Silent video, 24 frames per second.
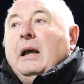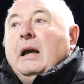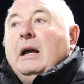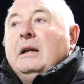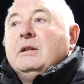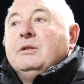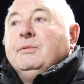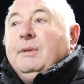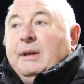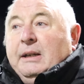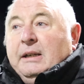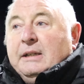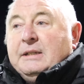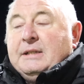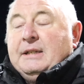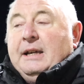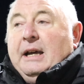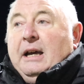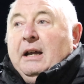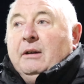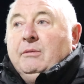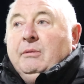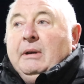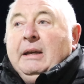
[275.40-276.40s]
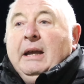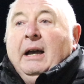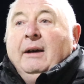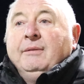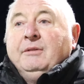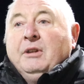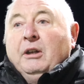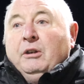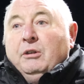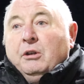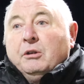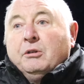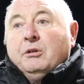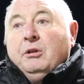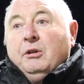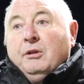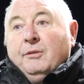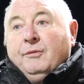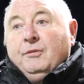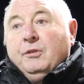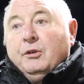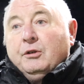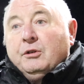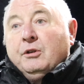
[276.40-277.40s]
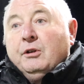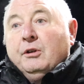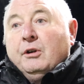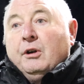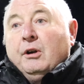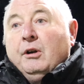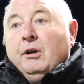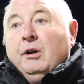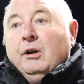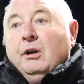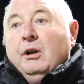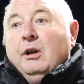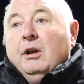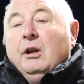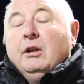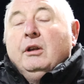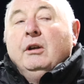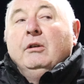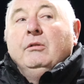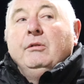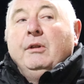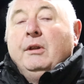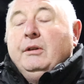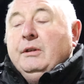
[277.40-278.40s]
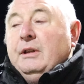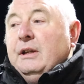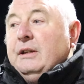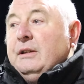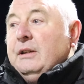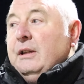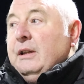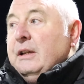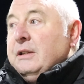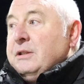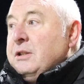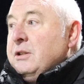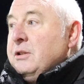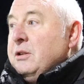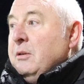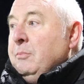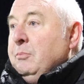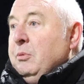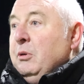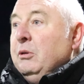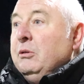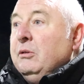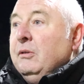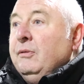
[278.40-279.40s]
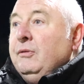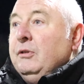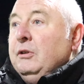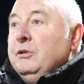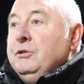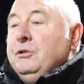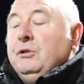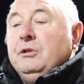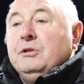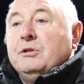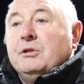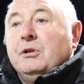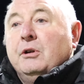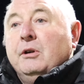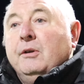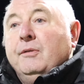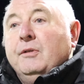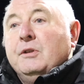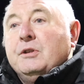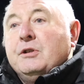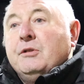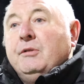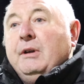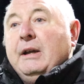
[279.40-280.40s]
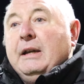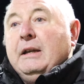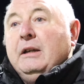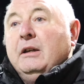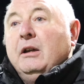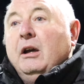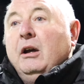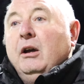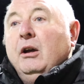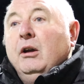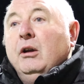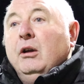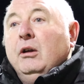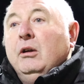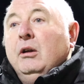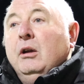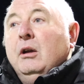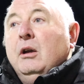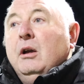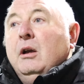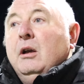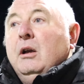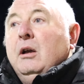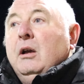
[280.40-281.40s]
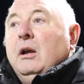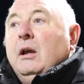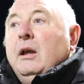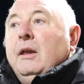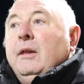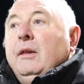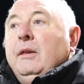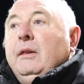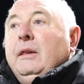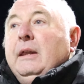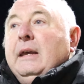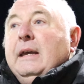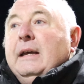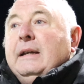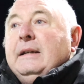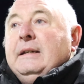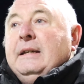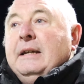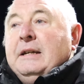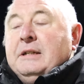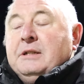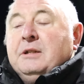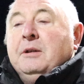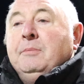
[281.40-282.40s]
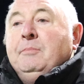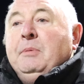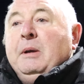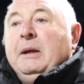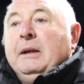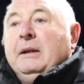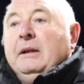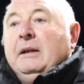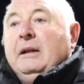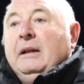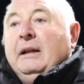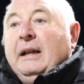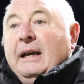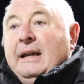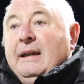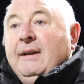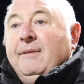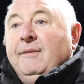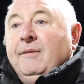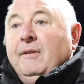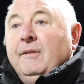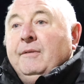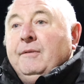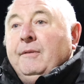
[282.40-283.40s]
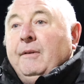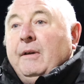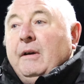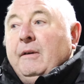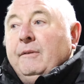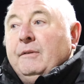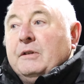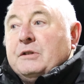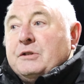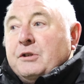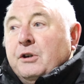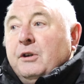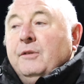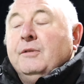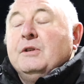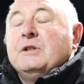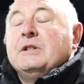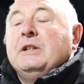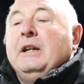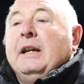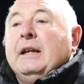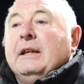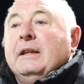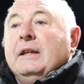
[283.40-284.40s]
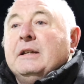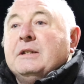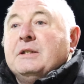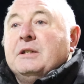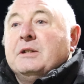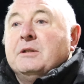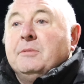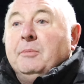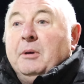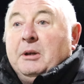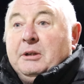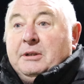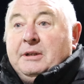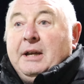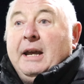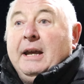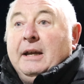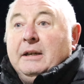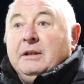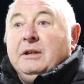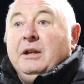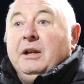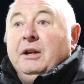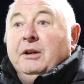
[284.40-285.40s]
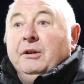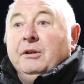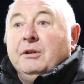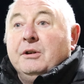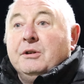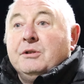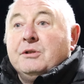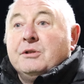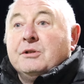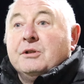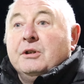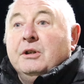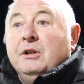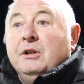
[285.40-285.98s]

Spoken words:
As well as that, we have to look to the future. This is a beautiful new surface right now. The anticipated life of a surface like this is about 10 years.